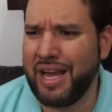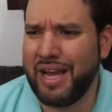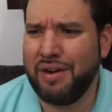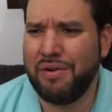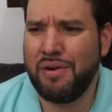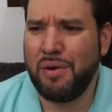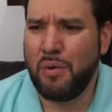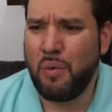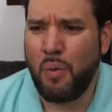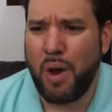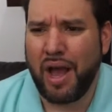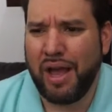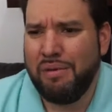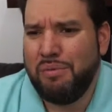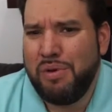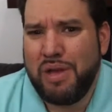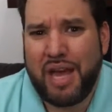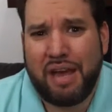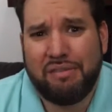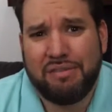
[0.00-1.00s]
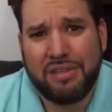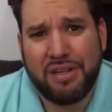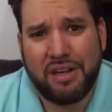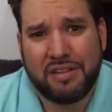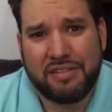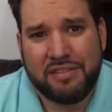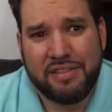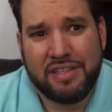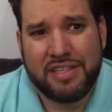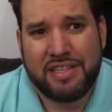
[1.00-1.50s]
I don't know why we haven't
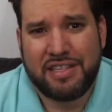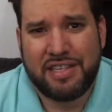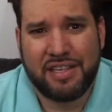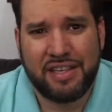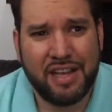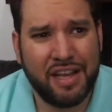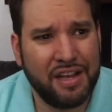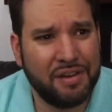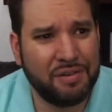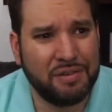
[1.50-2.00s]
gotten this